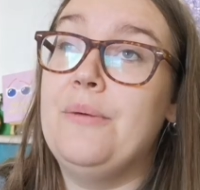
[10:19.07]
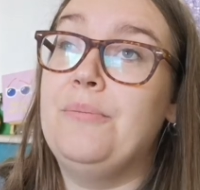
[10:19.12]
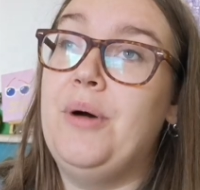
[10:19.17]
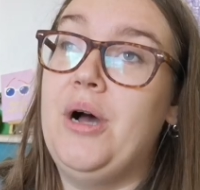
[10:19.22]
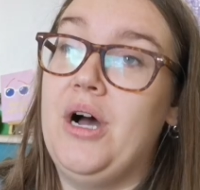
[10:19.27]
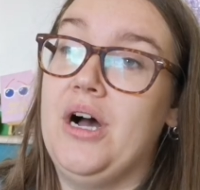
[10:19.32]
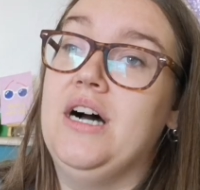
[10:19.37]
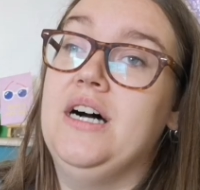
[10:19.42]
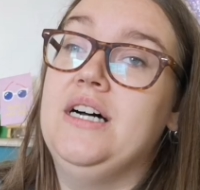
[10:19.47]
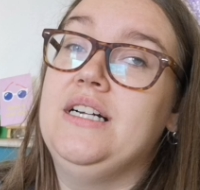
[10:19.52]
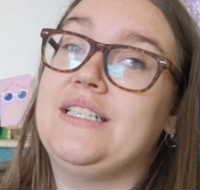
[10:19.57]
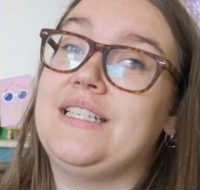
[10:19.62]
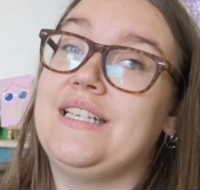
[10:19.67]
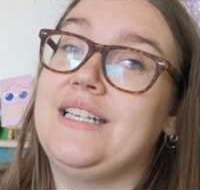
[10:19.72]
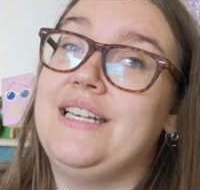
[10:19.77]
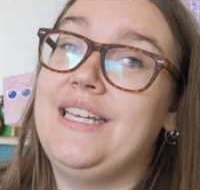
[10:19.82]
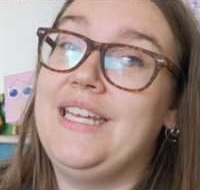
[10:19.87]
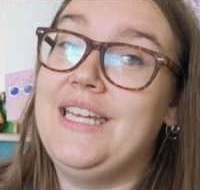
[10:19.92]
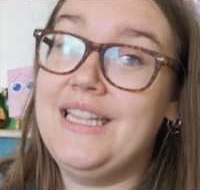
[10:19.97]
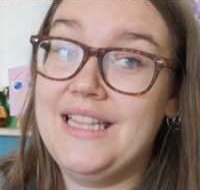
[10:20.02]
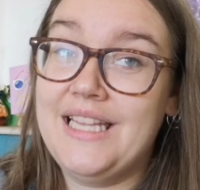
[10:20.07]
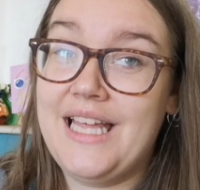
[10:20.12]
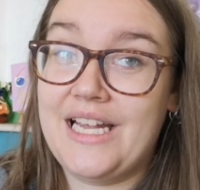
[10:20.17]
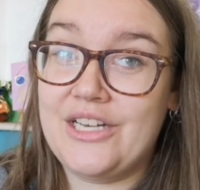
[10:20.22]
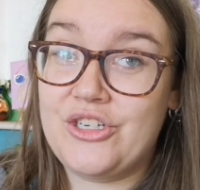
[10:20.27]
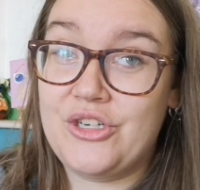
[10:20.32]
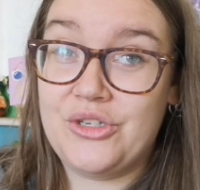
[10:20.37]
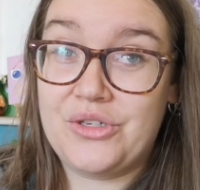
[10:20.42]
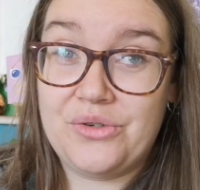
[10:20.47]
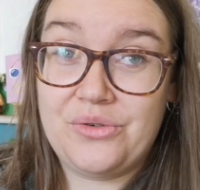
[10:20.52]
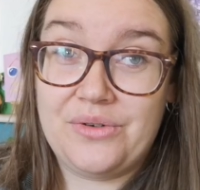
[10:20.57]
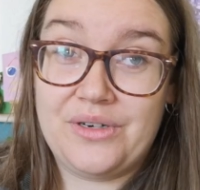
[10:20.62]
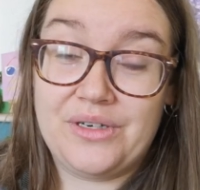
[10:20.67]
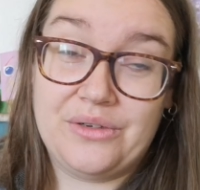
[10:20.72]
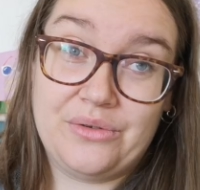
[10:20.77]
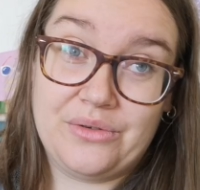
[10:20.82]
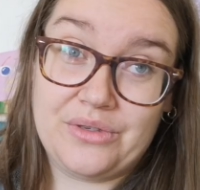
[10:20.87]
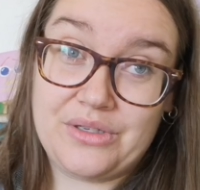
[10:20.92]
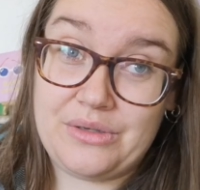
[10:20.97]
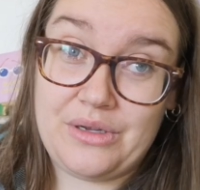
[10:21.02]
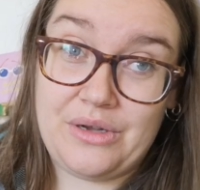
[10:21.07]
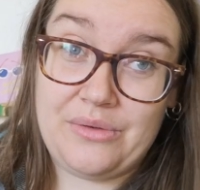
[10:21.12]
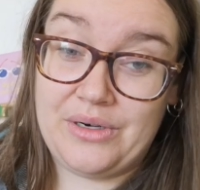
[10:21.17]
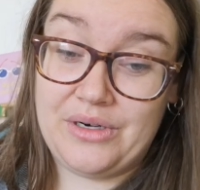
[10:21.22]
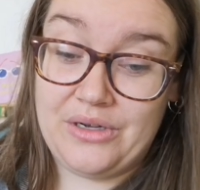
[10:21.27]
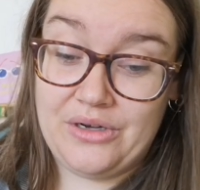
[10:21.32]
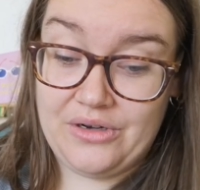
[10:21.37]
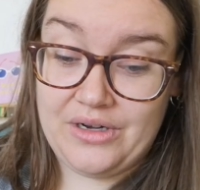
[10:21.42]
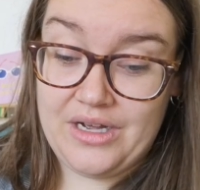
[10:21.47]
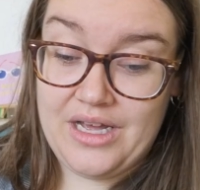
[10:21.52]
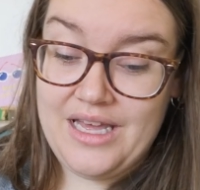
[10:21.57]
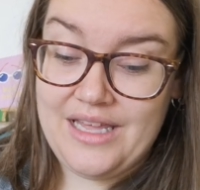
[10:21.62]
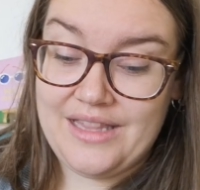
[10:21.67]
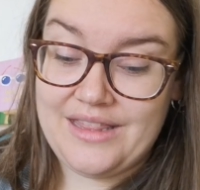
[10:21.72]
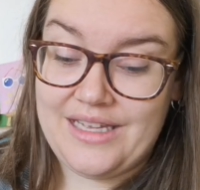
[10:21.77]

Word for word: But in that tutorial or sew along,